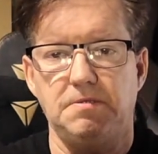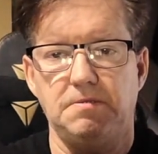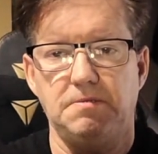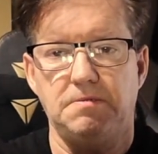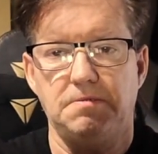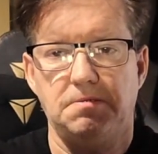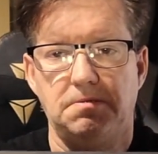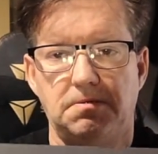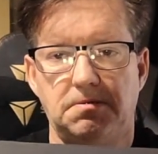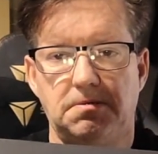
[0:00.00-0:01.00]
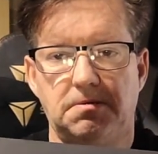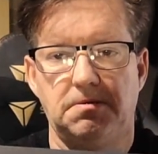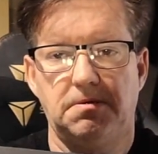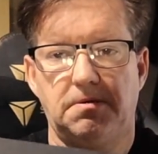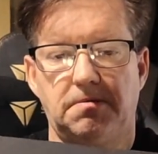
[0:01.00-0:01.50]

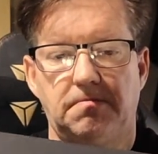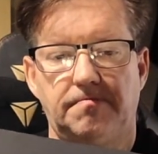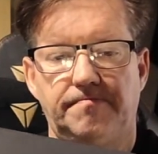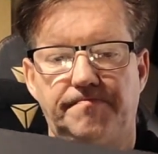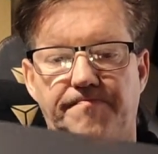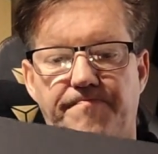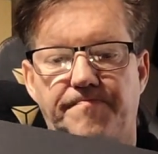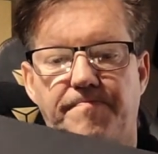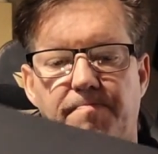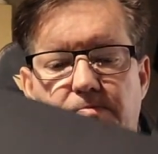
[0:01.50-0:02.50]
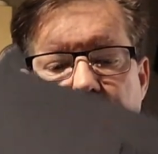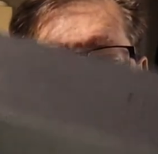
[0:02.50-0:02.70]
(silence)